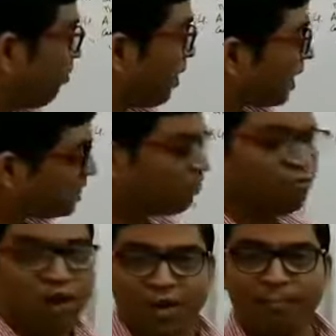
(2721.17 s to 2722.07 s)
plus
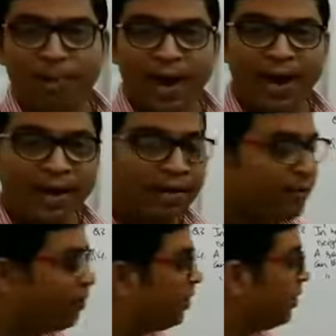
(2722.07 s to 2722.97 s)
1 bag,
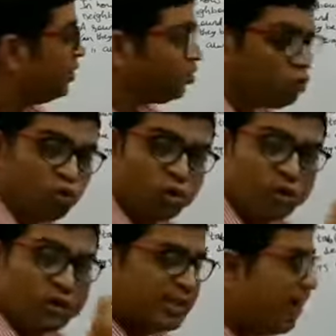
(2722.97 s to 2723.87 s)
total
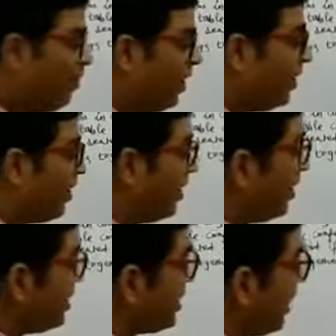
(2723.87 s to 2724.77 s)
7.
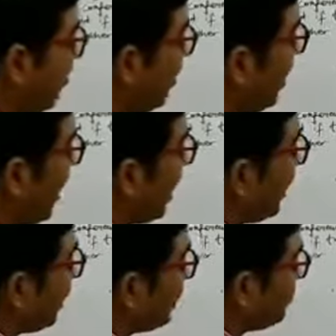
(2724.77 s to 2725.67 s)
7
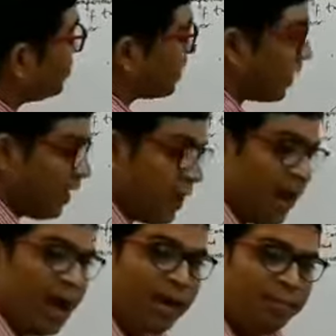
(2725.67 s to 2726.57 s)
items
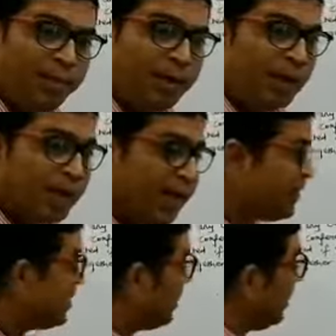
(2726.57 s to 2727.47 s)
can be arranged